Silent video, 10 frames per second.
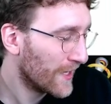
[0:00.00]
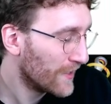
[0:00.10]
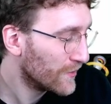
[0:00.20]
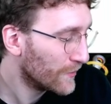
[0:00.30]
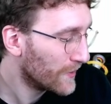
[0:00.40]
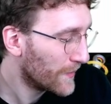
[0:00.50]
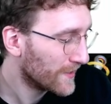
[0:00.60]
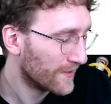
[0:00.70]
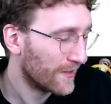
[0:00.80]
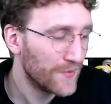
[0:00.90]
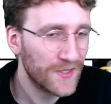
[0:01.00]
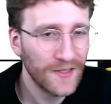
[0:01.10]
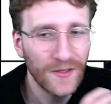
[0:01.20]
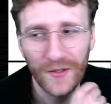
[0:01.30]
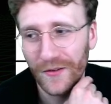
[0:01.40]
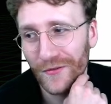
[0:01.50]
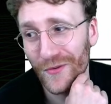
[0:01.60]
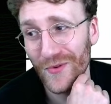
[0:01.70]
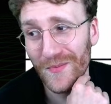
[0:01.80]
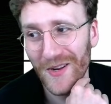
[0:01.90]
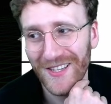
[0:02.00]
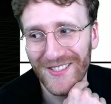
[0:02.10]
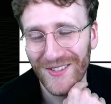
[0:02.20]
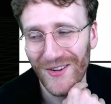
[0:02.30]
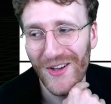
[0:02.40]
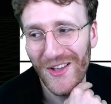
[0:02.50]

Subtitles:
duel, but I'm still looking for replays. So,